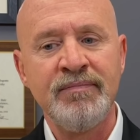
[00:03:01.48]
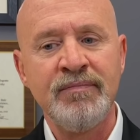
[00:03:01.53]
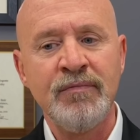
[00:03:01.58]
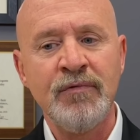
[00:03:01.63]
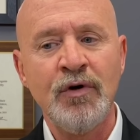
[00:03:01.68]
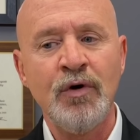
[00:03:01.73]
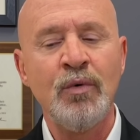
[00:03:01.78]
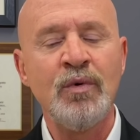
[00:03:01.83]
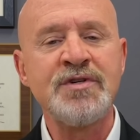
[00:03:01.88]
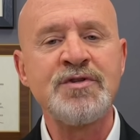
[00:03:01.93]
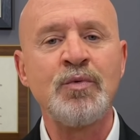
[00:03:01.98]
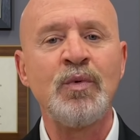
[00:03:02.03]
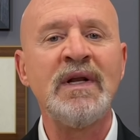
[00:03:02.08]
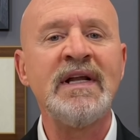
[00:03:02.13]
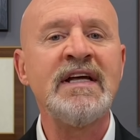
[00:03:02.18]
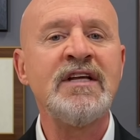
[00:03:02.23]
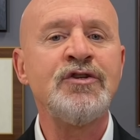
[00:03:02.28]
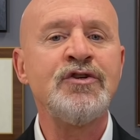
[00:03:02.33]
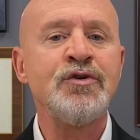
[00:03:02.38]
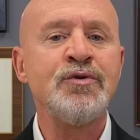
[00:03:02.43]
who is
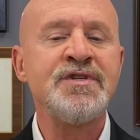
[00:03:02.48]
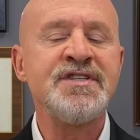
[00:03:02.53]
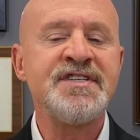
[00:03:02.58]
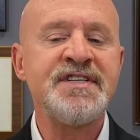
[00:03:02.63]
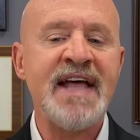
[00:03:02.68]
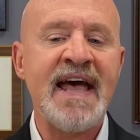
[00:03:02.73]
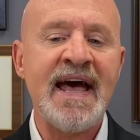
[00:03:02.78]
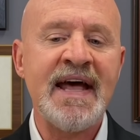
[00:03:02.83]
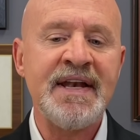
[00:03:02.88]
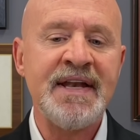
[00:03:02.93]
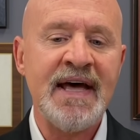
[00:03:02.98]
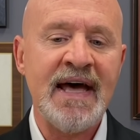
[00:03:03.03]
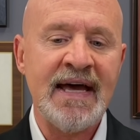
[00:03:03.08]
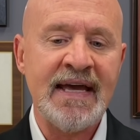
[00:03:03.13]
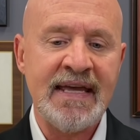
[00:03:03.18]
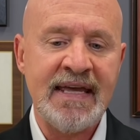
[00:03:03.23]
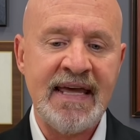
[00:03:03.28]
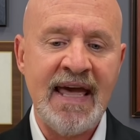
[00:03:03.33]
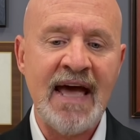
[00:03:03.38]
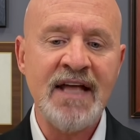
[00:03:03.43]
willing to stand
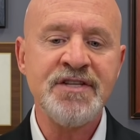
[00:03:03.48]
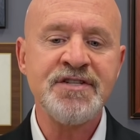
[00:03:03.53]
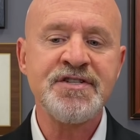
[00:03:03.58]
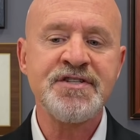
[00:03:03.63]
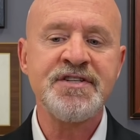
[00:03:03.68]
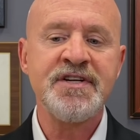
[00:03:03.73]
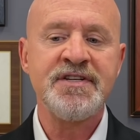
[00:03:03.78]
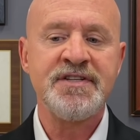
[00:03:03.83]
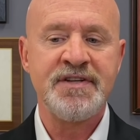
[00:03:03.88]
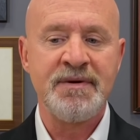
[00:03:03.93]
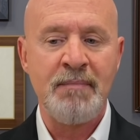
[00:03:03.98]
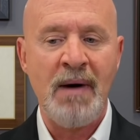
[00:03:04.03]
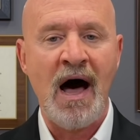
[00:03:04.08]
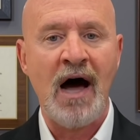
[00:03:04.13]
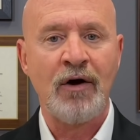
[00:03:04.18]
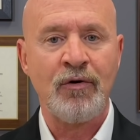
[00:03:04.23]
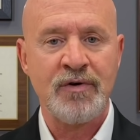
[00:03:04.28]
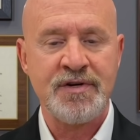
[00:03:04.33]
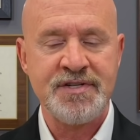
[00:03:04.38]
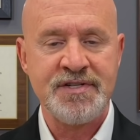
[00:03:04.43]
against
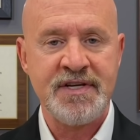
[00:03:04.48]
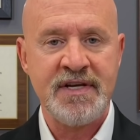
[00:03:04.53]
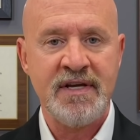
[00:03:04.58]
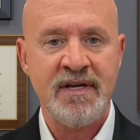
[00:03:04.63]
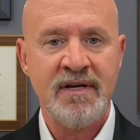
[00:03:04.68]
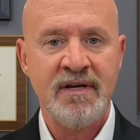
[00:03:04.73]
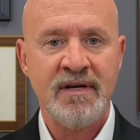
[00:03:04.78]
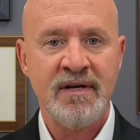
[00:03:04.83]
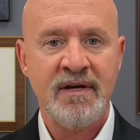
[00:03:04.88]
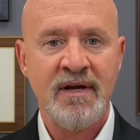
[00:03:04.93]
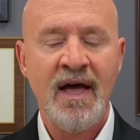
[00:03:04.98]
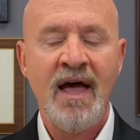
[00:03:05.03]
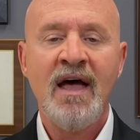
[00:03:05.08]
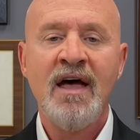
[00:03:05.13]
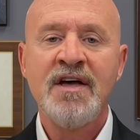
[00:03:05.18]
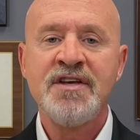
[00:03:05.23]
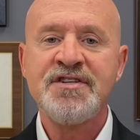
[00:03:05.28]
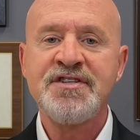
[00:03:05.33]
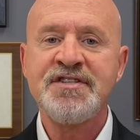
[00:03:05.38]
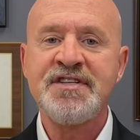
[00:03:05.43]
democracy,
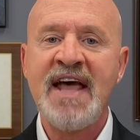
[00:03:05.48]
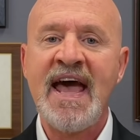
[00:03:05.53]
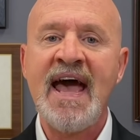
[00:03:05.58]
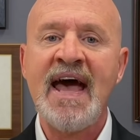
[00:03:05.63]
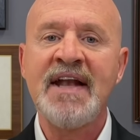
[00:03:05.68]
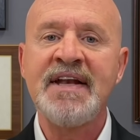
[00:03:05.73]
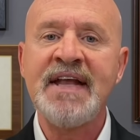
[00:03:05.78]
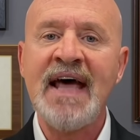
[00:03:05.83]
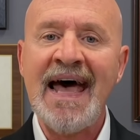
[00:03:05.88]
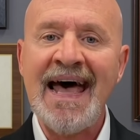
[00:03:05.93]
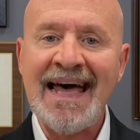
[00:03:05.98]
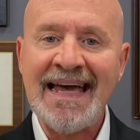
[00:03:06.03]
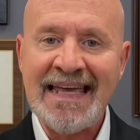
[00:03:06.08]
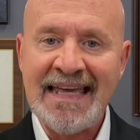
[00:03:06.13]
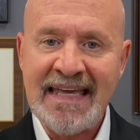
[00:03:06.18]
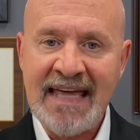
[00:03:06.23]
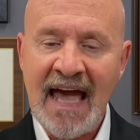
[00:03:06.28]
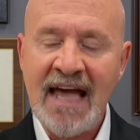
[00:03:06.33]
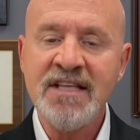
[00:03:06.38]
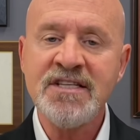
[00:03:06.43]
stand
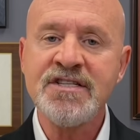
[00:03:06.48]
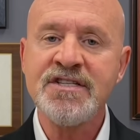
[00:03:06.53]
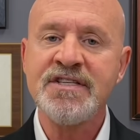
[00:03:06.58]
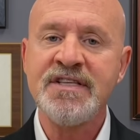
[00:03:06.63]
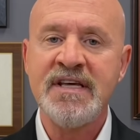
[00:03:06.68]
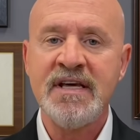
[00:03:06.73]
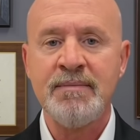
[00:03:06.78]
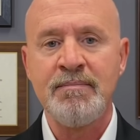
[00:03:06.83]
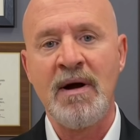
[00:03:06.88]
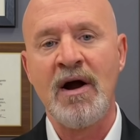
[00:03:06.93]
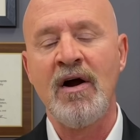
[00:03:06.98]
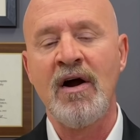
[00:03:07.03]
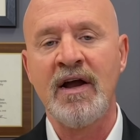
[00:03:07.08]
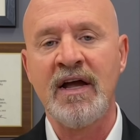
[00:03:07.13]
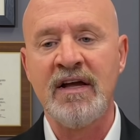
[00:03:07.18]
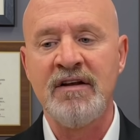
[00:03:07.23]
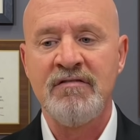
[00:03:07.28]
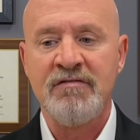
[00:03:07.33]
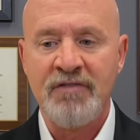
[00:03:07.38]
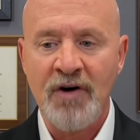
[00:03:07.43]
against the
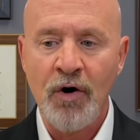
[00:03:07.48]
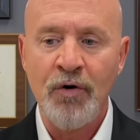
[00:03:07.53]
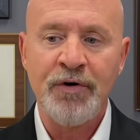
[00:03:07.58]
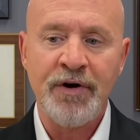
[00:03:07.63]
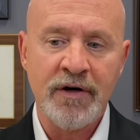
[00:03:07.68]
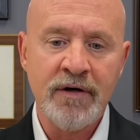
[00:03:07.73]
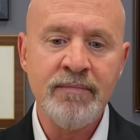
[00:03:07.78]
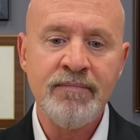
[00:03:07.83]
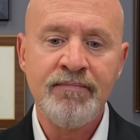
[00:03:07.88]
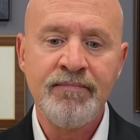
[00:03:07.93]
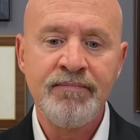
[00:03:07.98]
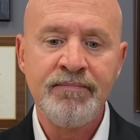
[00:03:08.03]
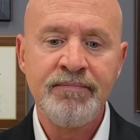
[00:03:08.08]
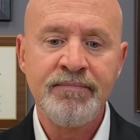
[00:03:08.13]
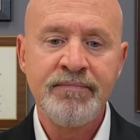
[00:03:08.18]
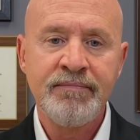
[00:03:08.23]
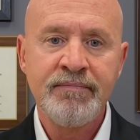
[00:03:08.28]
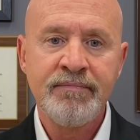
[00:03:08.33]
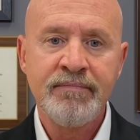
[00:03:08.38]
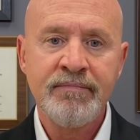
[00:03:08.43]
American voter,
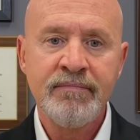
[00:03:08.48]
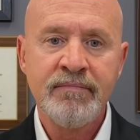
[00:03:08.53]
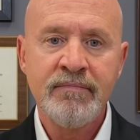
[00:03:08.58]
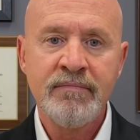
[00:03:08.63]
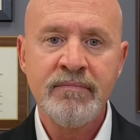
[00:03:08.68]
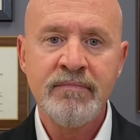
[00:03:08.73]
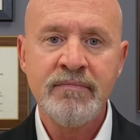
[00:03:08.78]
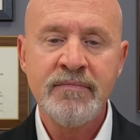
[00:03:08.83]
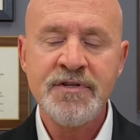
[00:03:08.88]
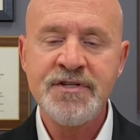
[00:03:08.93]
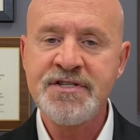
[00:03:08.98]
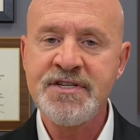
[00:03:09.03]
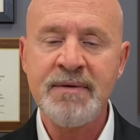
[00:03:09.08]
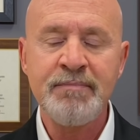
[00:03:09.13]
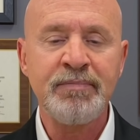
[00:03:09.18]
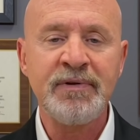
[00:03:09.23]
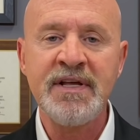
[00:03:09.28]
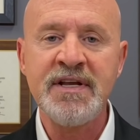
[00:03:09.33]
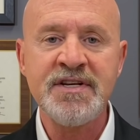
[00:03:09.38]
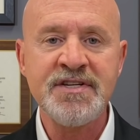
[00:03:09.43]

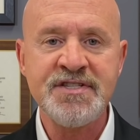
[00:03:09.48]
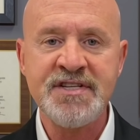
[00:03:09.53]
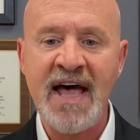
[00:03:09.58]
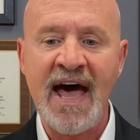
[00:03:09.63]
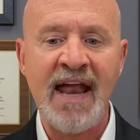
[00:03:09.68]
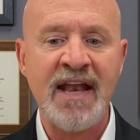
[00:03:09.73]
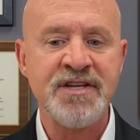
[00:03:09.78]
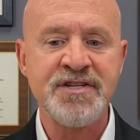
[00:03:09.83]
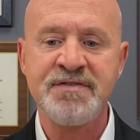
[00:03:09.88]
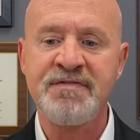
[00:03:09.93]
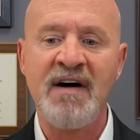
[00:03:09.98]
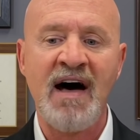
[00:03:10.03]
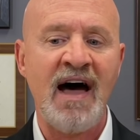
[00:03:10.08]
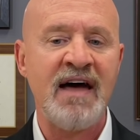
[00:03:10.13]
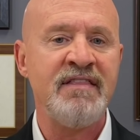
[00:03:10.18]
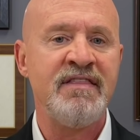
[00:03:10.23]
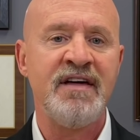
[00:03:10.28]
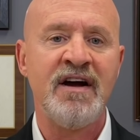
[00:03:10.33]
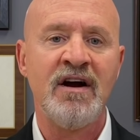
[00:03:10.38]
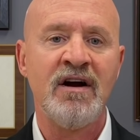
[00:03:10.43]
simply to satisfy
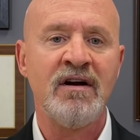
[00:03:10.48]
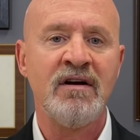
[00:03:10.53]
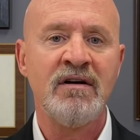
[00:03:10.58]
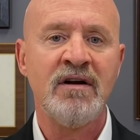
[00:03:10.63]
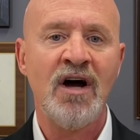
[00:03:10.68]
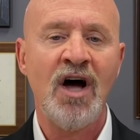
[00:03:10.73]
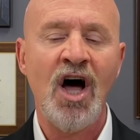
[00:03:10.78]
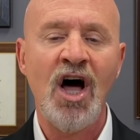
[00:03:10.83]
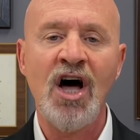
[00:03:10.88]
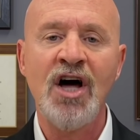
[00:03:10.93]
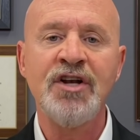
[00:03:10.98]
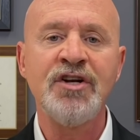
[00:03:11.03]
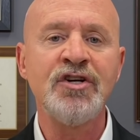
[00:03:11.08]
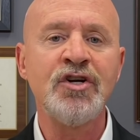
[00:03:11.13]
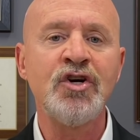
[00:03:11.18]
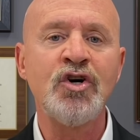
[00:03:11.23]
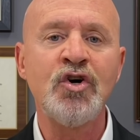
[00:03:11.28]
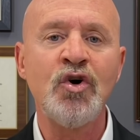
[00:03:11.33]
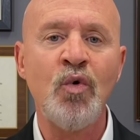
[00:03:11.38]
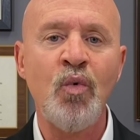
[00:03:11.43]
their
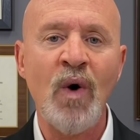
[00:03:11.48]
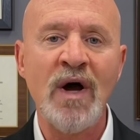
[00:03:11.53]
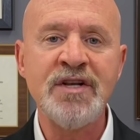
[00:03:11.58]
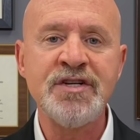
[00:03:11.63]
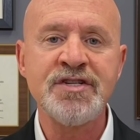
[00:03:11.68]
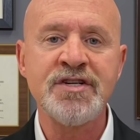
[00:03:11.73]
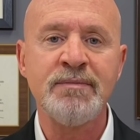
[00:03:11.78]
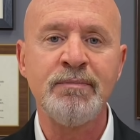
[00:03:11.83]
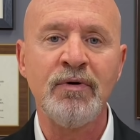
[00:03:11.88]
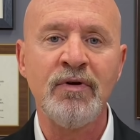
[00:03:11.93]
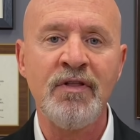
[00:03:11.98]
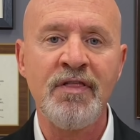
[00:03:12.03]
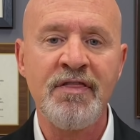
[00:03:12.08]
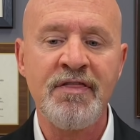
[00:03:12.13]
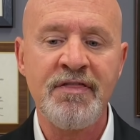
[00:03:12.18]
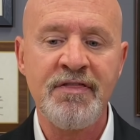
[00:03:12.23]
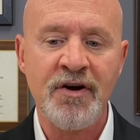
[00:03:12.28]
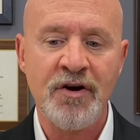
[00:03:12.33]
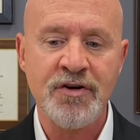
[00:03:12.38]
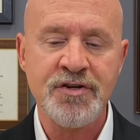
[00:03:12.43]
unquenchable
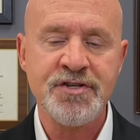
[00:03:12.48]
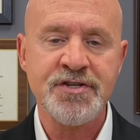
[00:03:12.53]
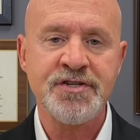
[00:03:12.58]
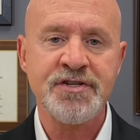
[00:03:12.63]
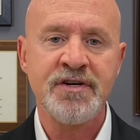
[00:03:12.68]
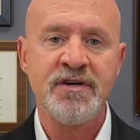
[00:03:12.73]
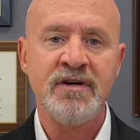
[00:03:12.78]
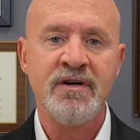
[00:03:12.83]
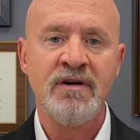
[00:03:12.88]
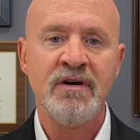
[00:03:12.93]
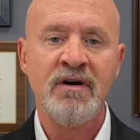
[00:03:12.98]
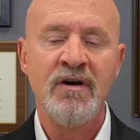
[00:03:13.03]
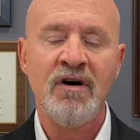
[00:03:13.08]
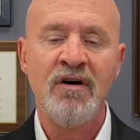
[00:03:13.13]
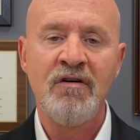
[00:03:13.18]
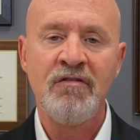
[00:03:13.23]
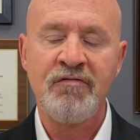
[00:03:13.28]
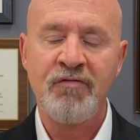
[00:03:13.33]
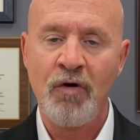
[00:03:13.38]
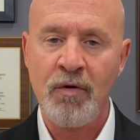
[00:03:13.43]
thirst
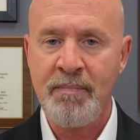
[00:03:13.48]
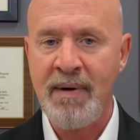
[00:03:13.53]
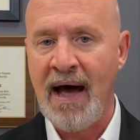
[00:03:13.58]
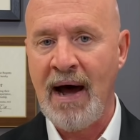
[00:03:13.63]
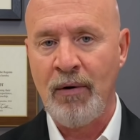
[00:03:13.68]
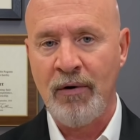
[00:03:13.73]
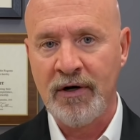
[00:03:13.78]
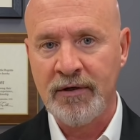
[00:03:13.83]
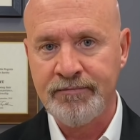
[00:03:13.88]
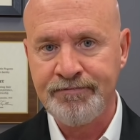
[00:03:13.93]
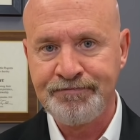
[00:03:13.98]
for power?